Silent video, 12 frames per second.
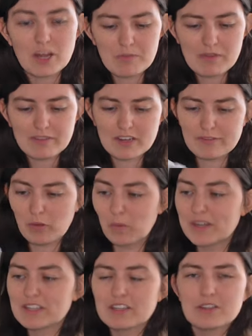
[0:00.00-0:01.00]
come with another
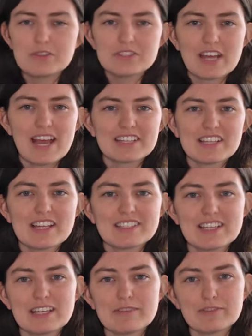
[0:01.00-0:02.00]
window to act
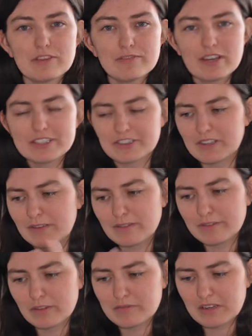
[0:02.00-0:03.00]
as a viewfinder,
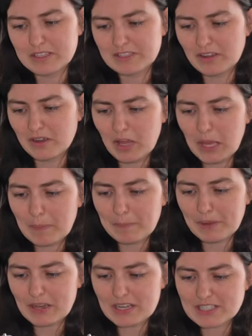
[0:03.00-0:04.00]
another viewfinder,
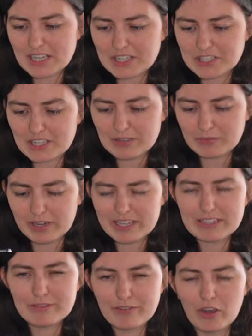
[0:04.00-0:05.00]
but it's actually
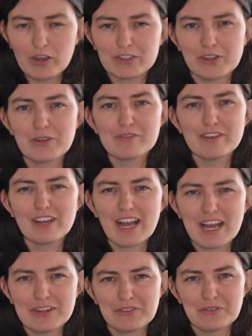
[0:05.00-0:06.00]
really far over
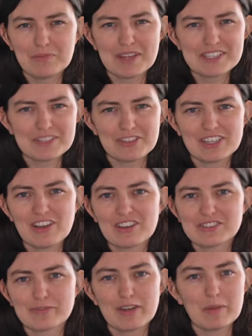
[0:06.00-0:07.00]
and makes it really
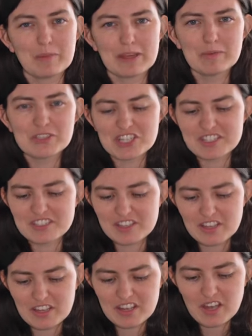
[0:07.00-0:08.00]
hard to frame the
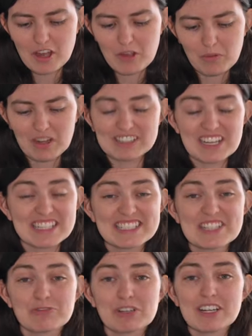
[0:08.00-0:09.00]
images. Well, I
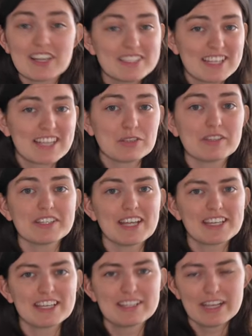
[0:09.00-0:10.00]
didn't realise that till the
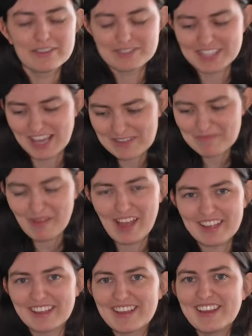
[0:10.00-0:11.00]
negatives came
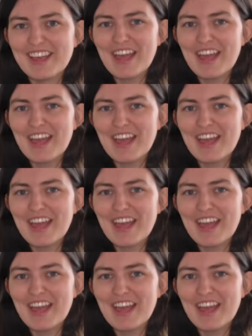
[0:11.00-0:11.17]
back.